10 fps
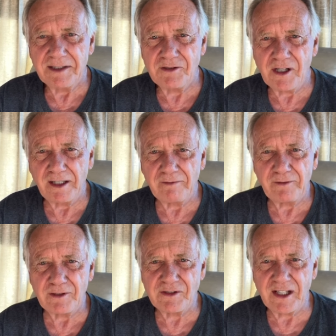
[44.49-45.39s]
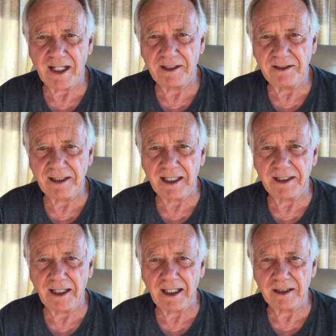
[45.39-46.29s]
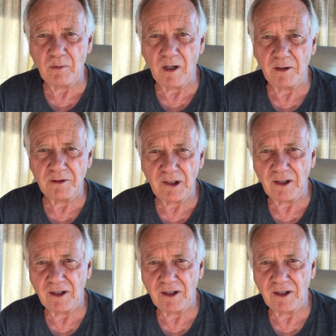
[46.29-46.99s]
Jennifer said, and I quote,